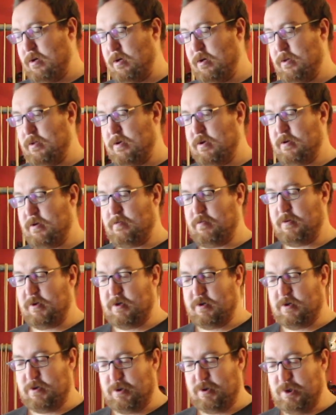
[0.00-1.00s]
And then I'm going
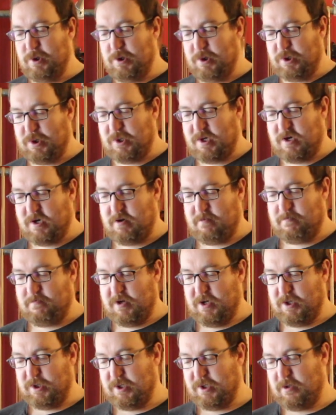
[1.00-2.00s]
to just tie a
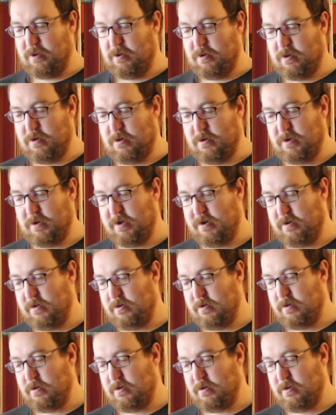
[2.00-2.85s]
basic knot on it.